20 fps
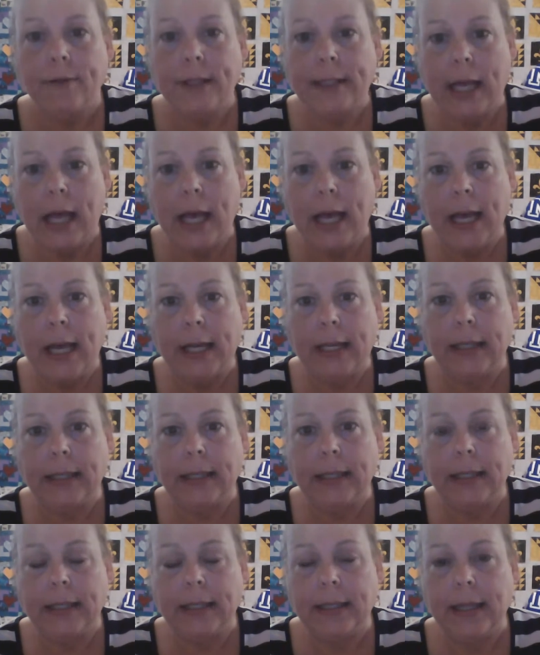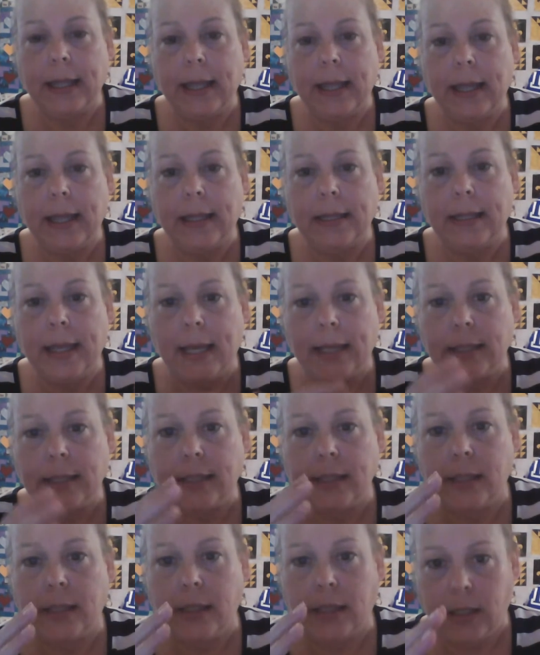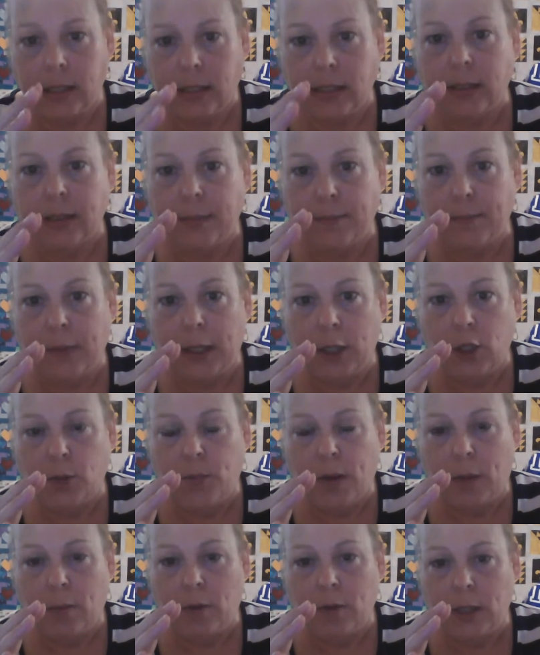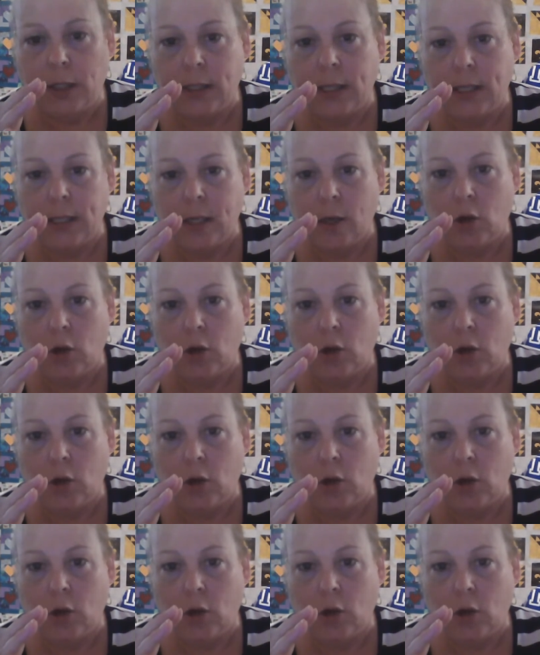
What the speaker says: side that's the speech bubble that says,